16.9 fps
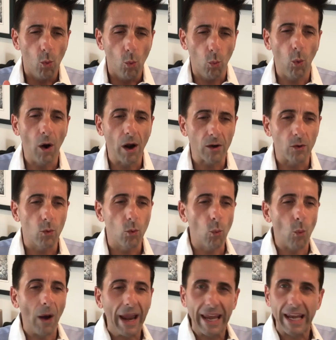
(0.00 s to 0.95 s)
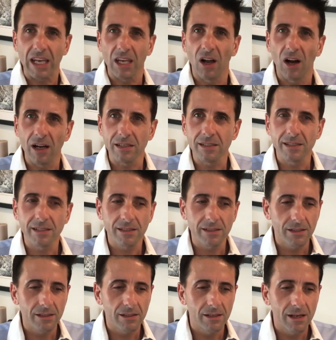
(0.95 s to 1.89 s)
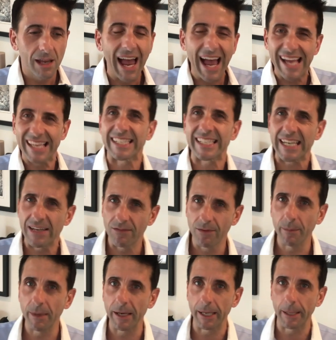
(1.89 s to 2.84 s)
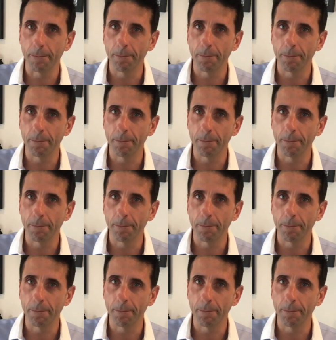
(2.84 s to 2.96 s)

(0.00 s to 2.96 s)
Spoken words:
what weight loss has given me.